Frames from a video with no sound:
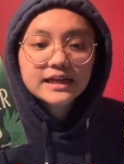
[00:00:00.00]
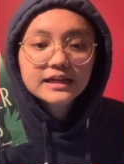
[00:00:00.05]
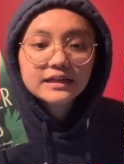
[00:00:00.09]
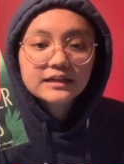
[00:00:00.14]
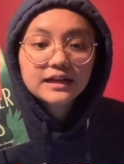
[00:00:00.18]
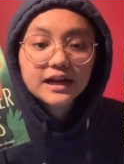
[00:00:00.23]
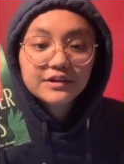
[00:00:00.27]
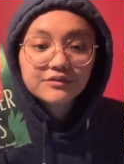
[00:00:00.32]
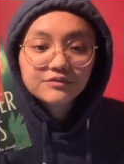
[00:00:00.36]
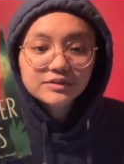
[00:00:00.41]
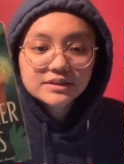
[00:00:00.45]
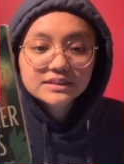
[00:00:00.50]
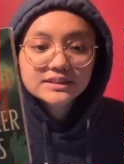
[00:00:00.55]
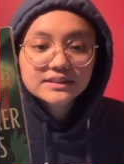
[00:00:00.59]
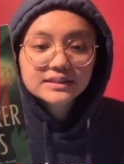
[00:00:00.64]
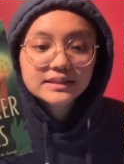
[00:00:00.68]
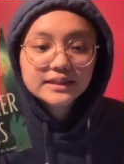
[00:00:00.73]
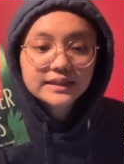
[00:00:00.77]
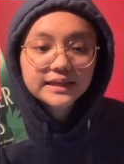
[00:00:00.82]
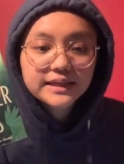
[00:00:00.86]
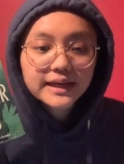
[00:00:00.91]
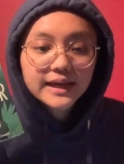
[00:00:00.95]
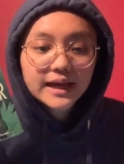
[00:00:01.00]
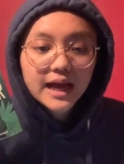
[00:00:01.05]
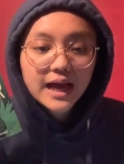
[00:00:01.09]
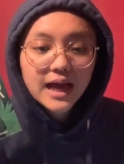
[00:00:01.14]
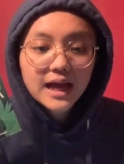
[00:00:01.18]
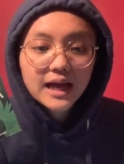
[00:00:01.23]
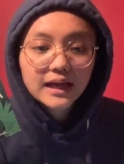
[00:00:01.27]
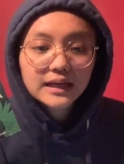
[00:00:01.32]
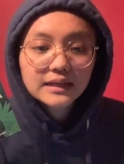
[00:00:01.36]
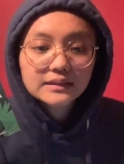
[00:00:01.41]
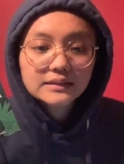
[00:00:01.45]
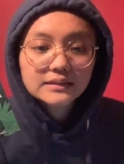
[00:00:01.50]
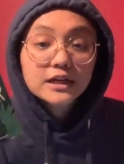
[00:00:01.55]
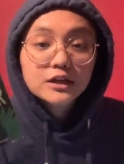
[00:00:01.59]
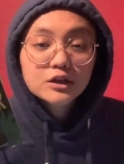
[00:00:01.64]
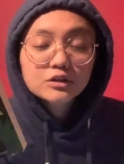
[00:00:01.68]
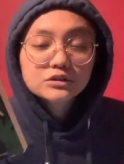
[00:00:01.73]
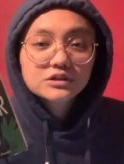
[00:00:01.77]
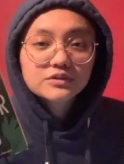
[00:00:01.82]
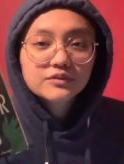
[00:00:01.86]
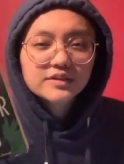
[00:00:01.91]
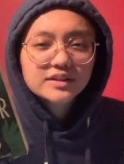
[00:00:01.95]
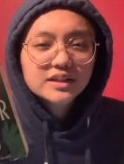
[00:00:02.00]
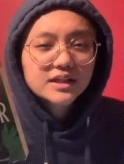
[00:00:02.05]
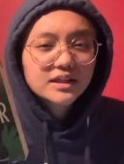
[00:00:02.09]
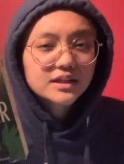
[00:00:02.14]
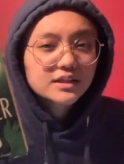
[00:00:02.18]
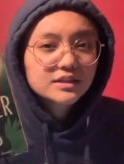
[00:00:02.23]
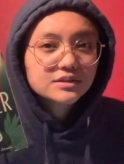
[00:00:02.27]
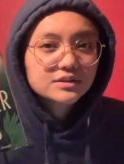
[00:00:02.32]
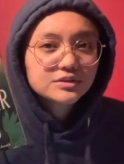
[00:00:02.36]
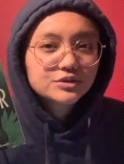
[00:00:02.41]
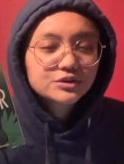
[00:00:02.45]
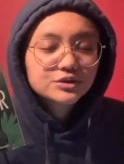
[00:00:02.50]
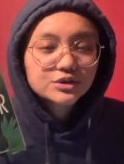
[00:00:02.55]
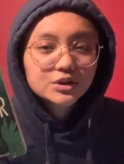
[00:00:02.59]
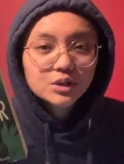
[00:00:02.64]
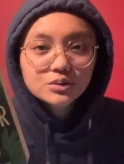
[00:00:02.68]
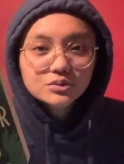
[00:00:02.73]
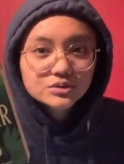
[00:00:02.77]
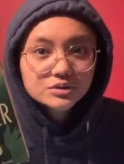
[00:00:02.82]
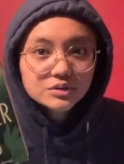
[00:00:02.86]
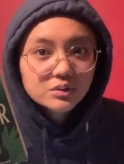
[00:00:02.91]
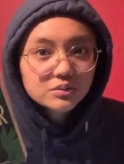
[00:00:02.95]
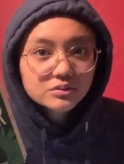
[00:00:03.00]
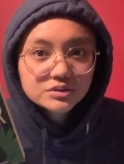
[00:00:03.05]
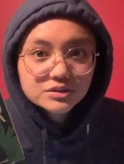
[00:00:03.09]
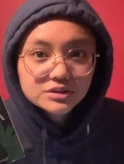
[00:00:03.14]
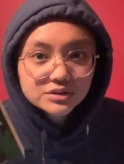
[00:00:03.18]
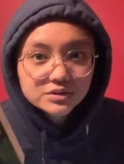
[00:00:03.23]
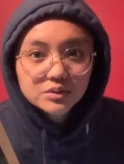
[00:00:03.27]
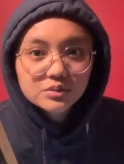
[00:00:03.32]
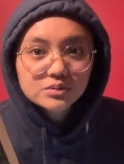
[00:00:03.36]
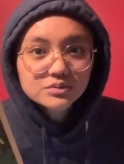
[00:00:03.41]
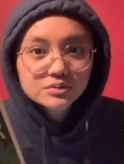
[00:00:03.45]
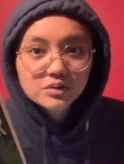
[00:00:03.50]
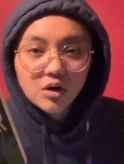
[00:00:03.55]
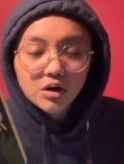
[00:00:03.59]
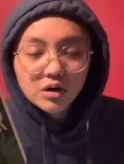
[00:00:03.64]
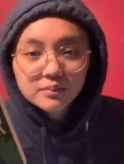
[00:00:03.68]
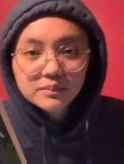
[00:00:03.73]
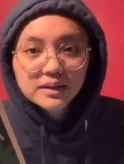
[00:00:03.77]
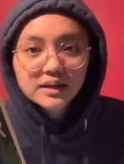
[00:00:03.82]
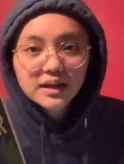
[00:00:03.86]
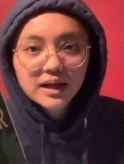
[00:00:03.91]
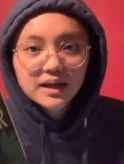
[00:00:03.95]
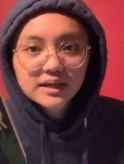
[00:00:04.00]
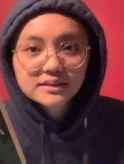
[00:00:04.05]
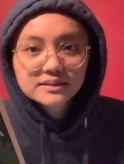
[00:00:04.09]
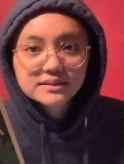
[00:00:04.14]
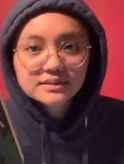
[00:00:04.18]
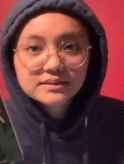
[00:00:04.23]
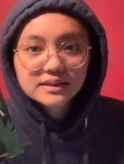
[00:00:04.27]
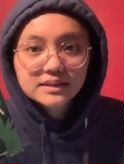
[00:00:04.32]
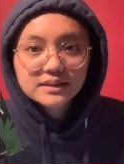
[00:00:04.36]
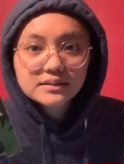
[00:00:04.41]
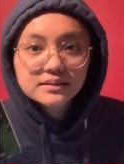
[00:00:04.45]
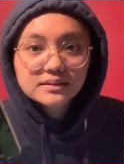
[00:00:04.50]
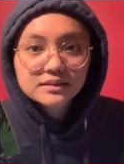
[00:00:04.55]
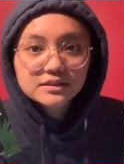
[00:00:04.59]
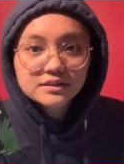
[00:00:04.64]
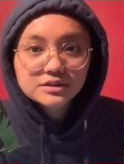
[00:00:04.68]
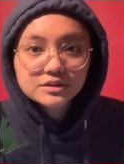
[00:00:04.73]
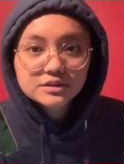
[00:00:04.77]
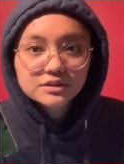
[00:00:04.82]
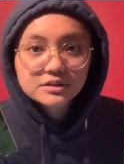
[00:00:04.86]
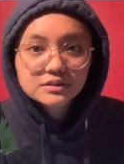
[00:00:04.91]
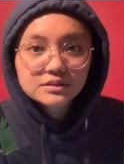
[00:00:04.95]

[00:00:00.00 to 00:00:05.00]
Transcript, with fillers: diversity and inclusivity is so so so normalized in this